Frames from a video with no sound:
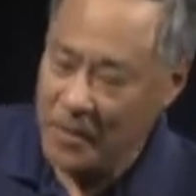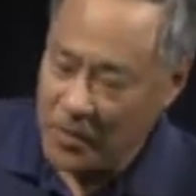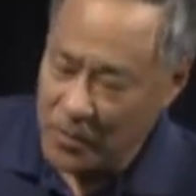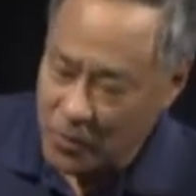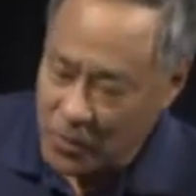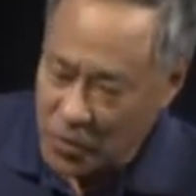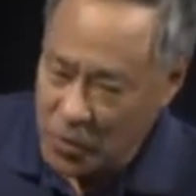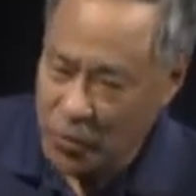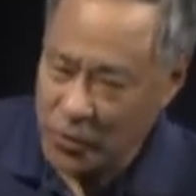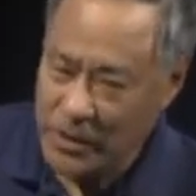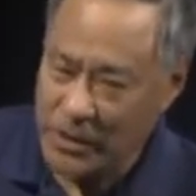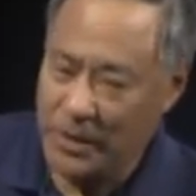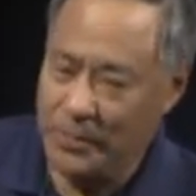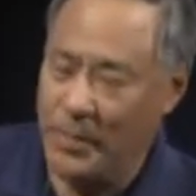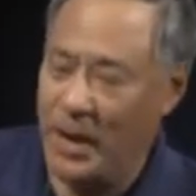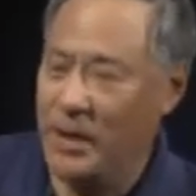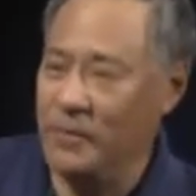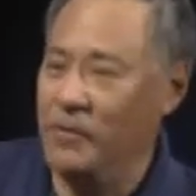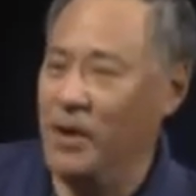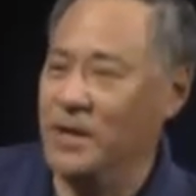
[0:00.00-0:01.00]
You need
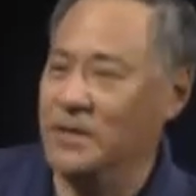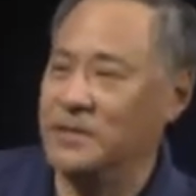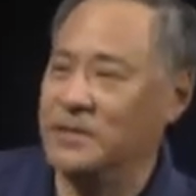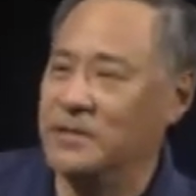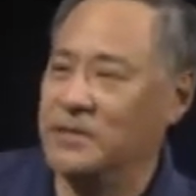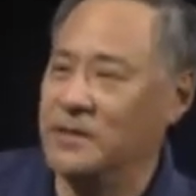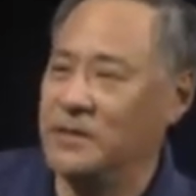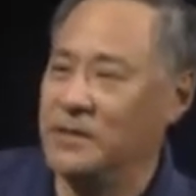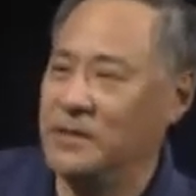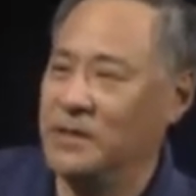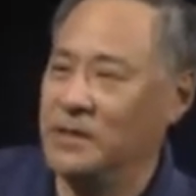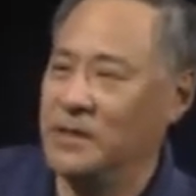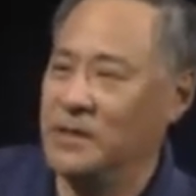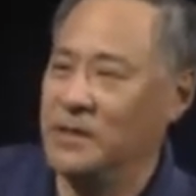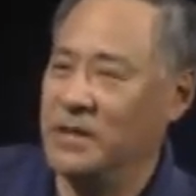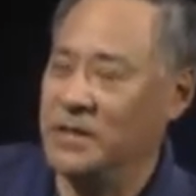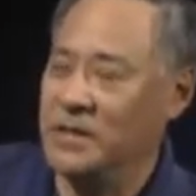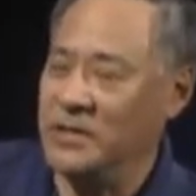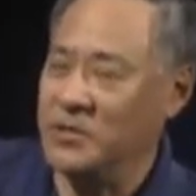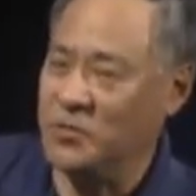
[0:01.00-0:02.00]
bed rest.
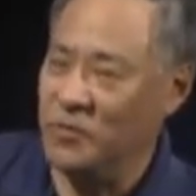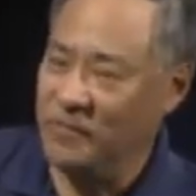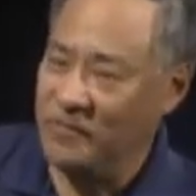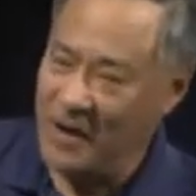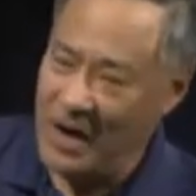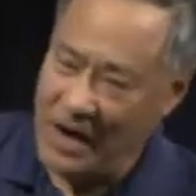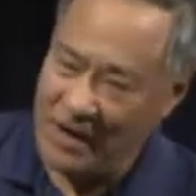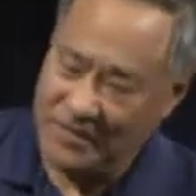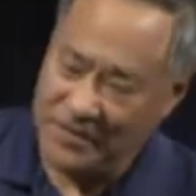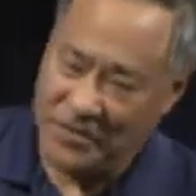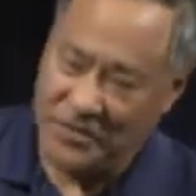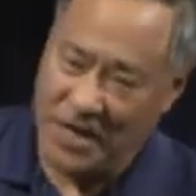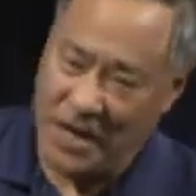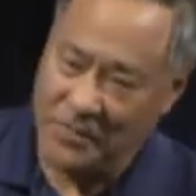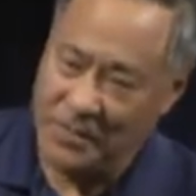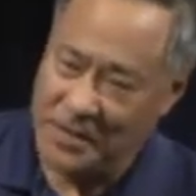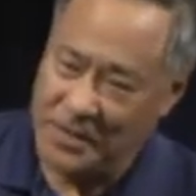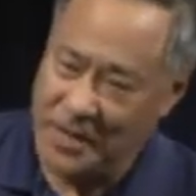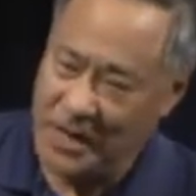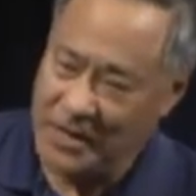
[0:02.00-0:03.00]
He survives his
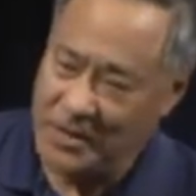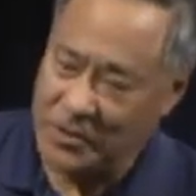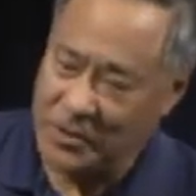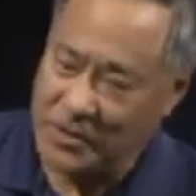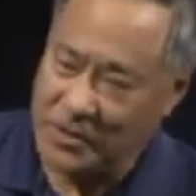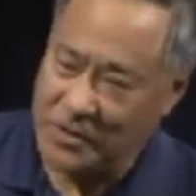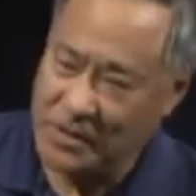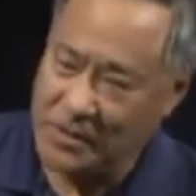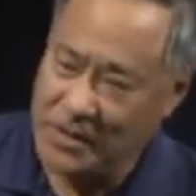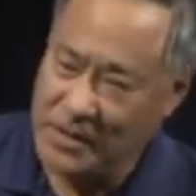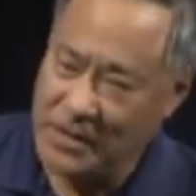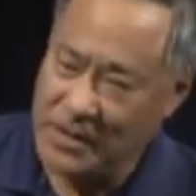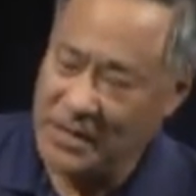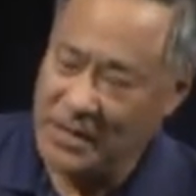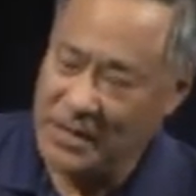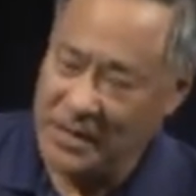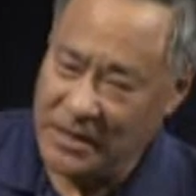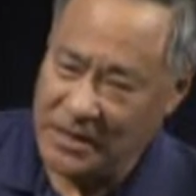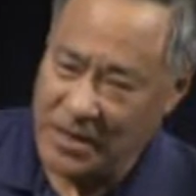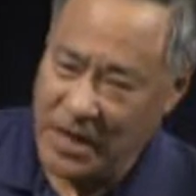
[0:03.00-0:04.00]
amputation,
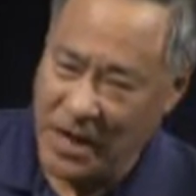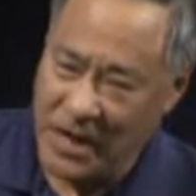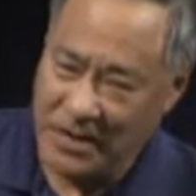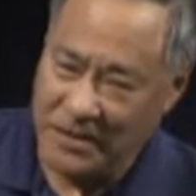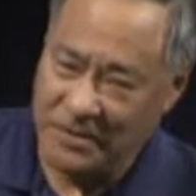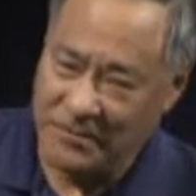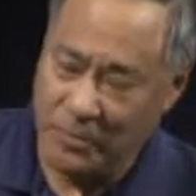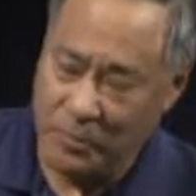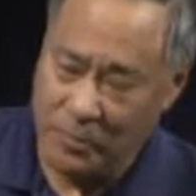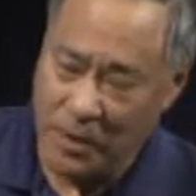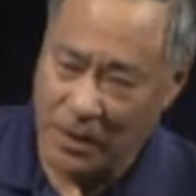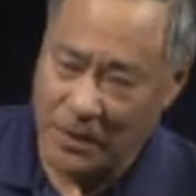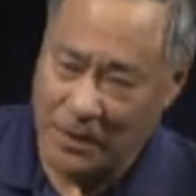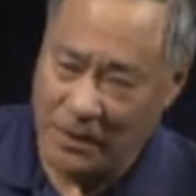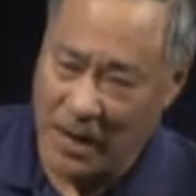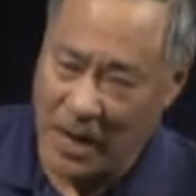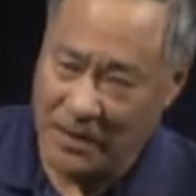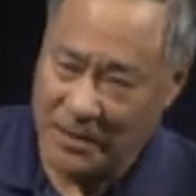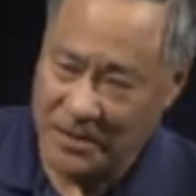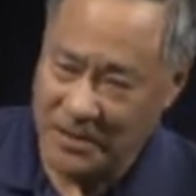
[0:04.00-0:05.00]
he dies of a blood
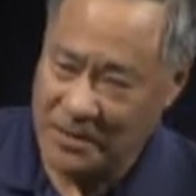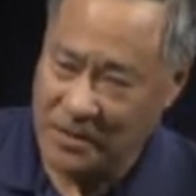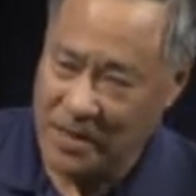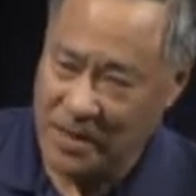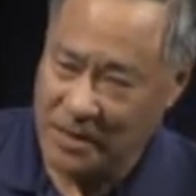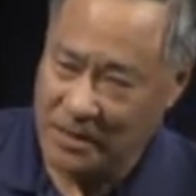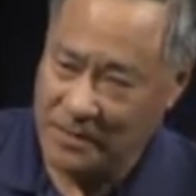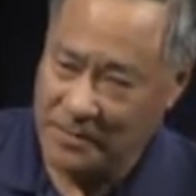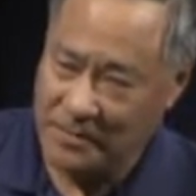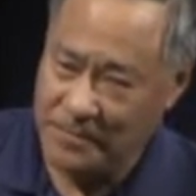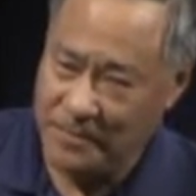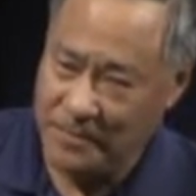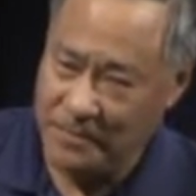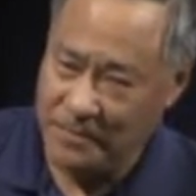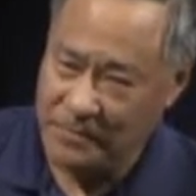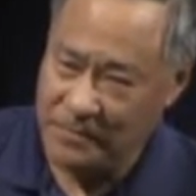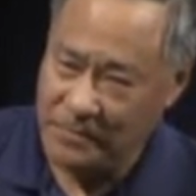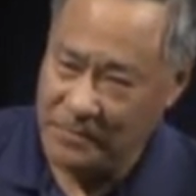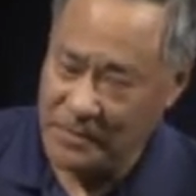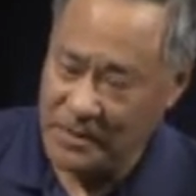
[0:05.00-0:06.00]
clot in his lung.
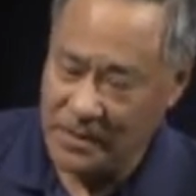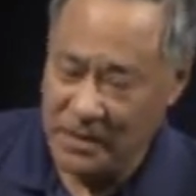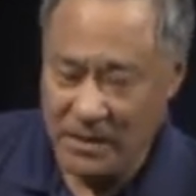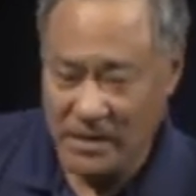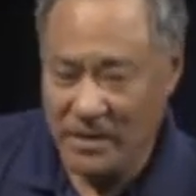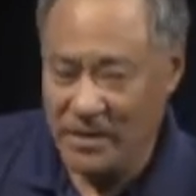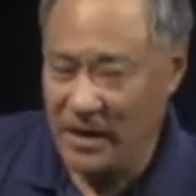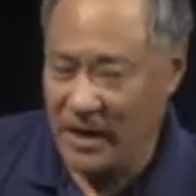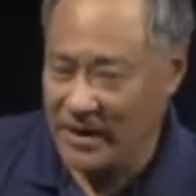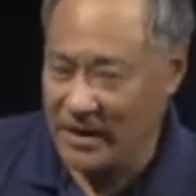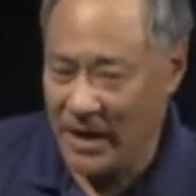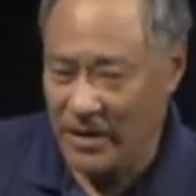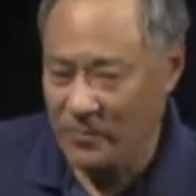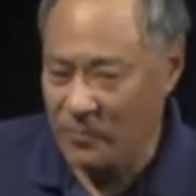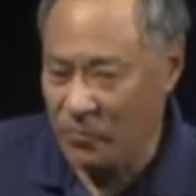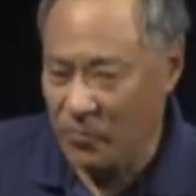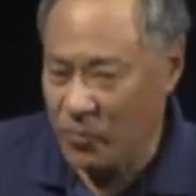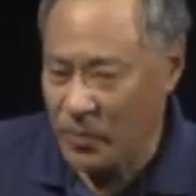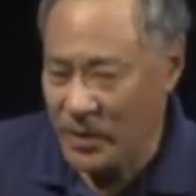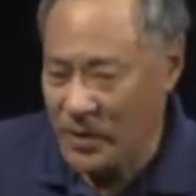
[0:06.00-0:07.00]

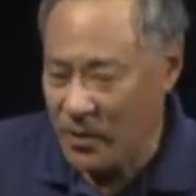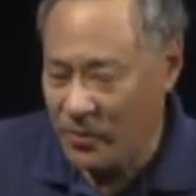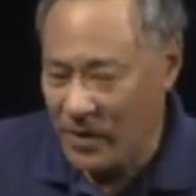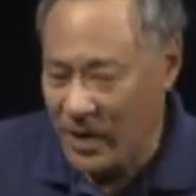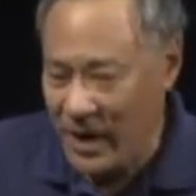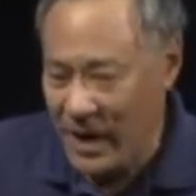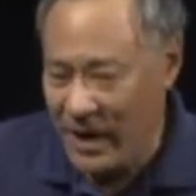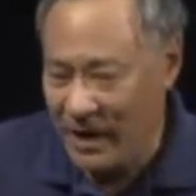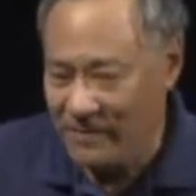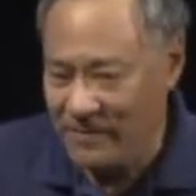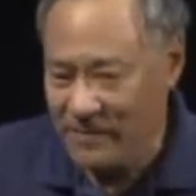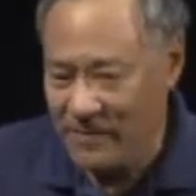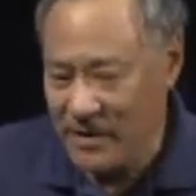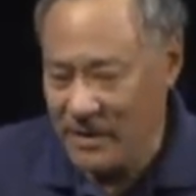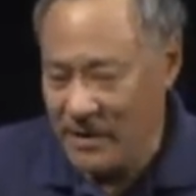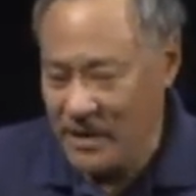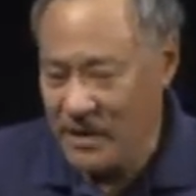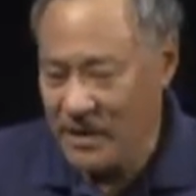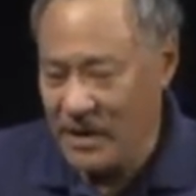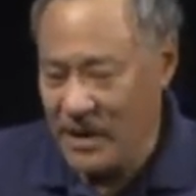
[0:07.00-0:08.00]
Again, we don't have
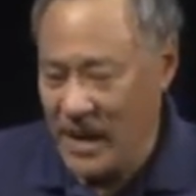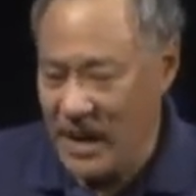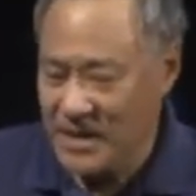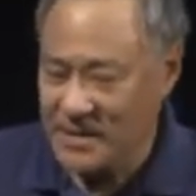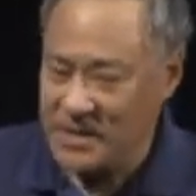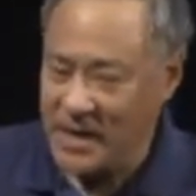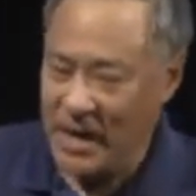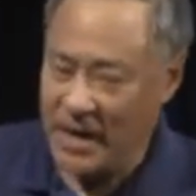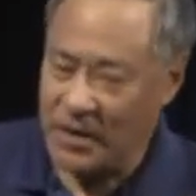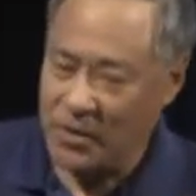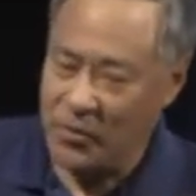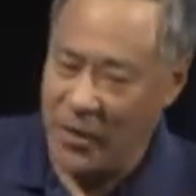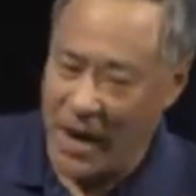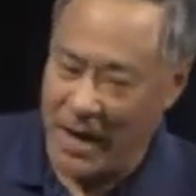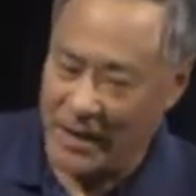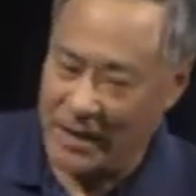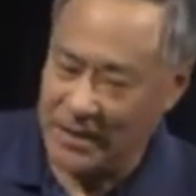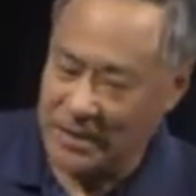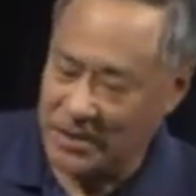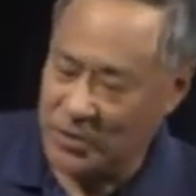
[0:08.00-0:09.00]

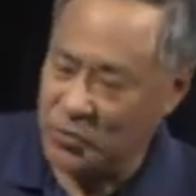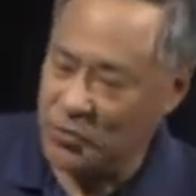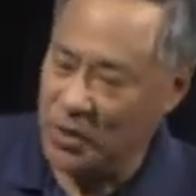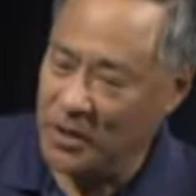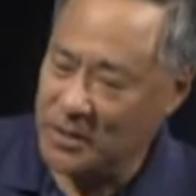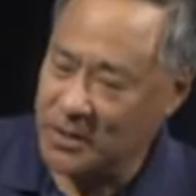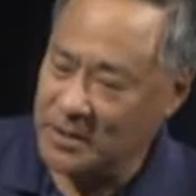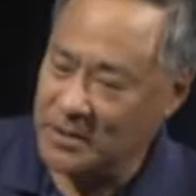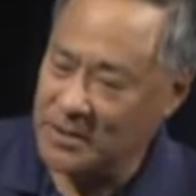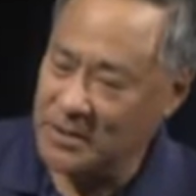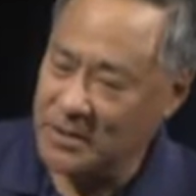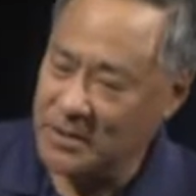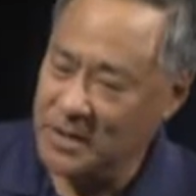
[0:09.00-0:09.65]
anticoagulant drugs